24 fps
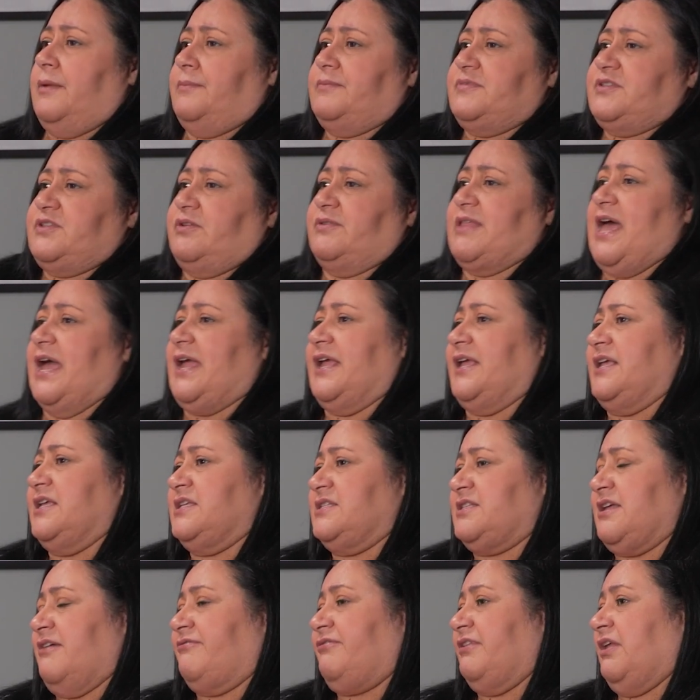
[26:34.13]
So that is
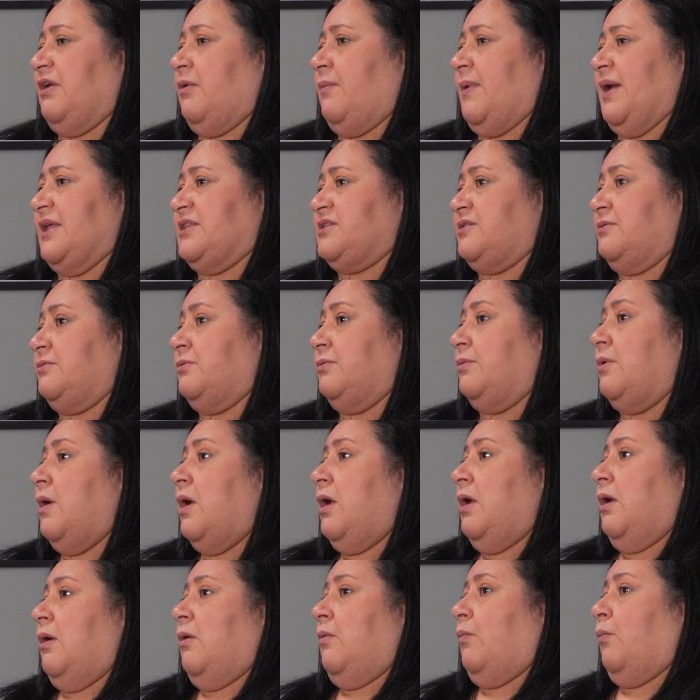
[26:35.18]
definitely a way to,
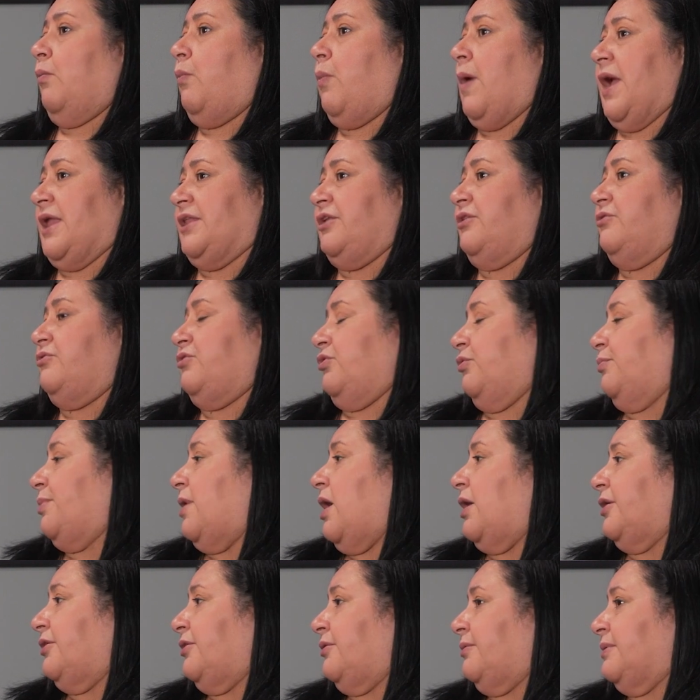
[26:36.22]
when you do
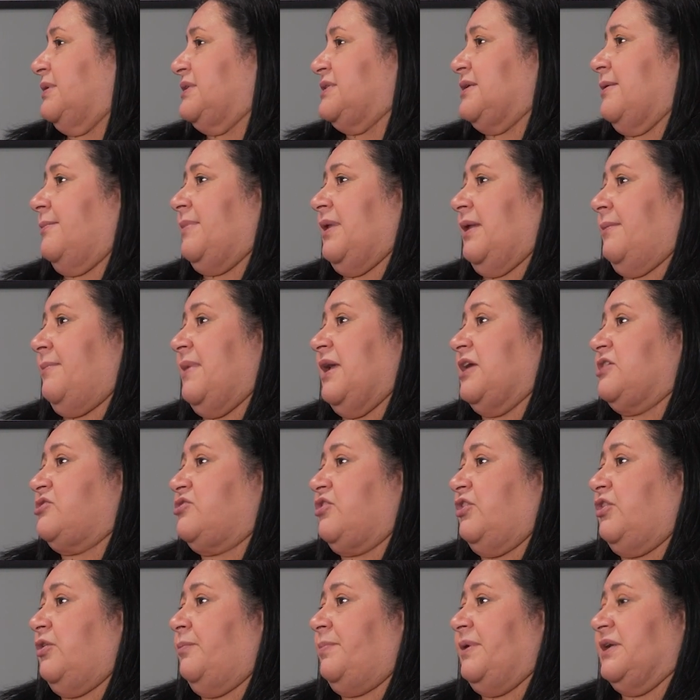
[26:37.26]
partner with somebody, make
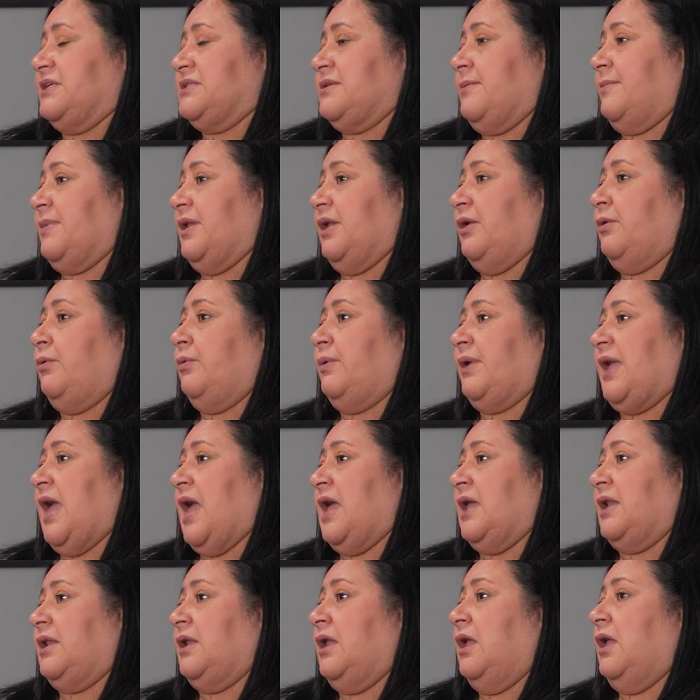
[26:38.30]
sure you pick somebody who
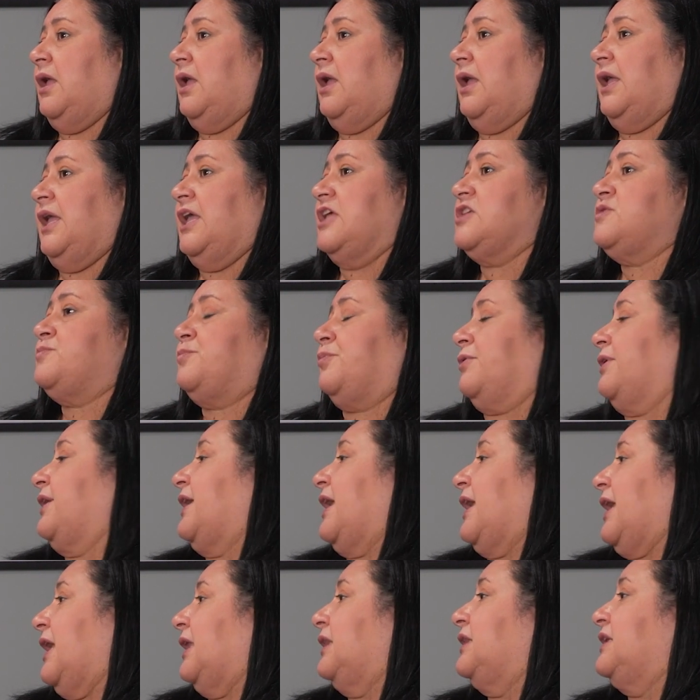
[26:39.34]
is
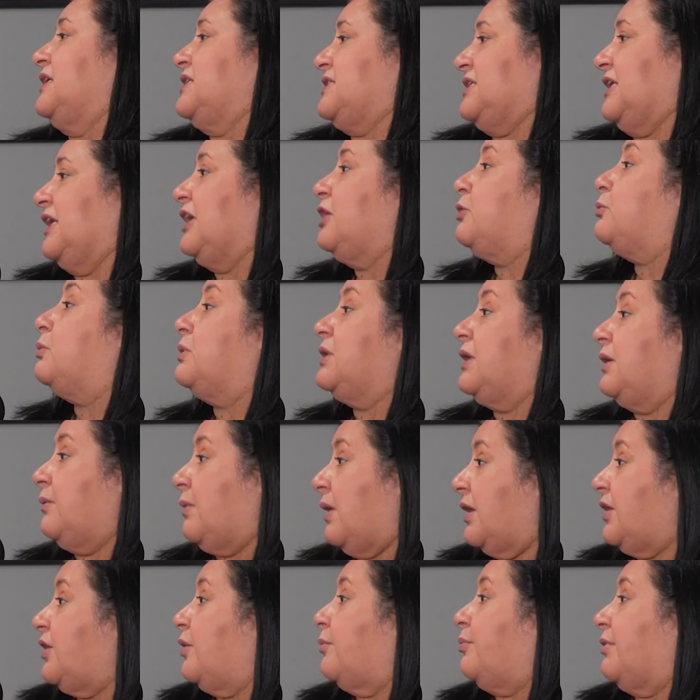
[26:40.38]
bringing at least equally
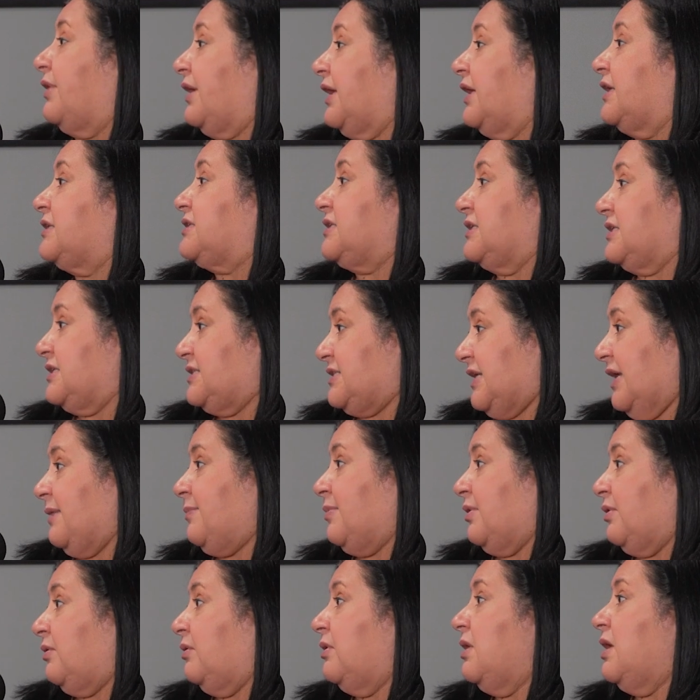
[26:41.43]
what you're bringing to the
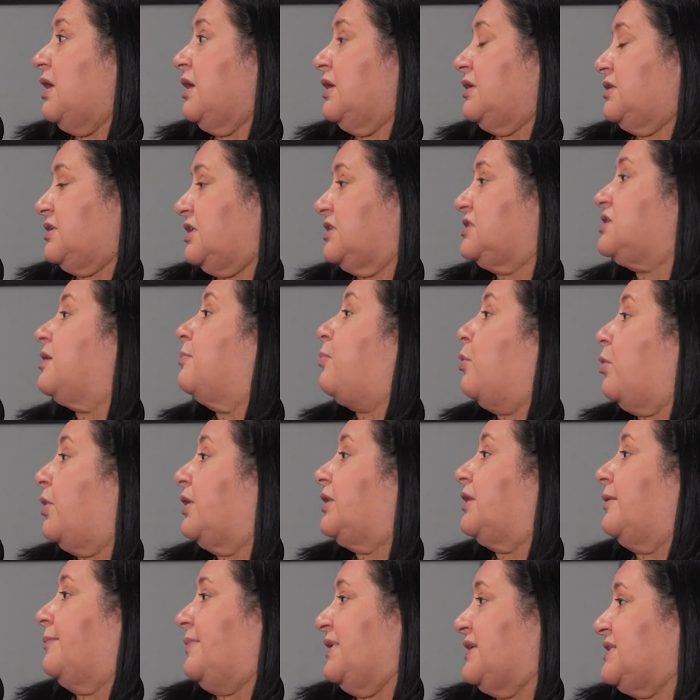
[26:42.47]
table to
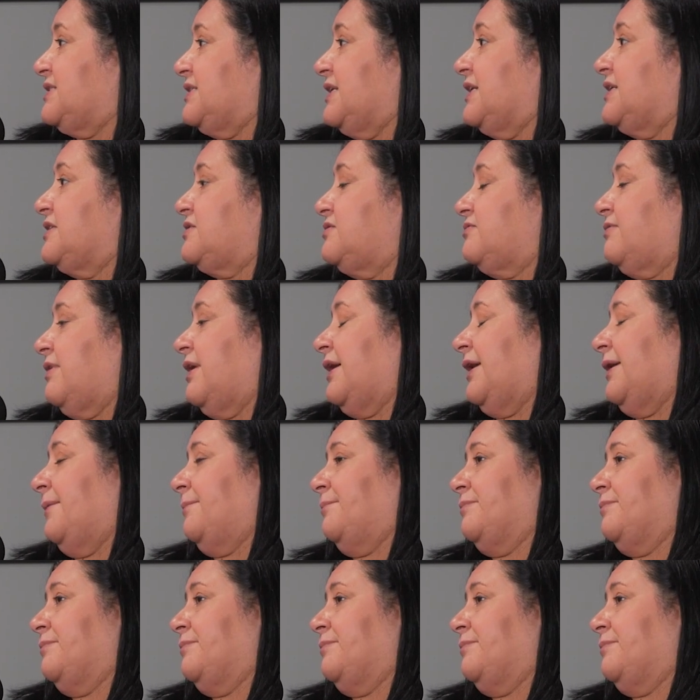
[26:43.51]
support the business, right?